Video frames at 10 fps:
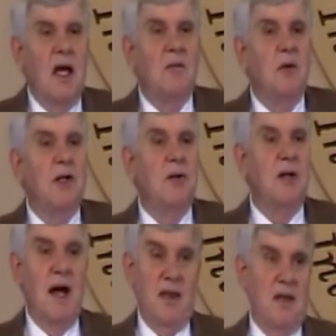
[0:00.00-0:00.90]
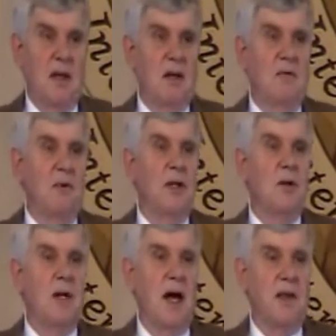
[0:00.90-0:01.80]
And if we do nothing, if we
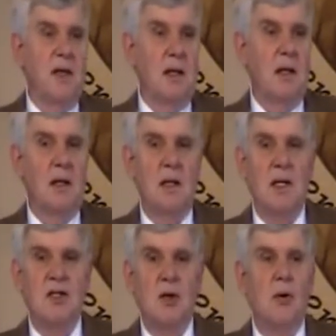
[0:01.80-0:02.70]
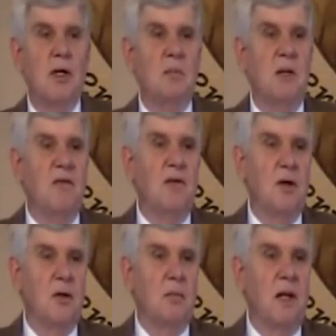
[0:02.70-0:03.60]
do nothing, it's going to be
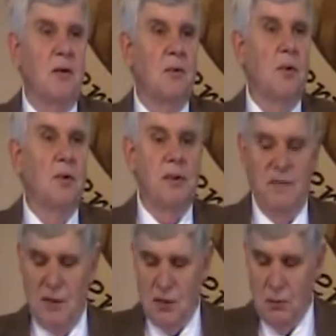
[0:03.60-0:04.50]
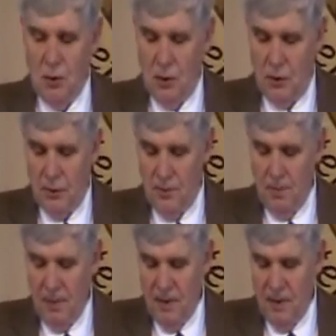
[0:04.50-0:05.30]
filled by the ruler of this world.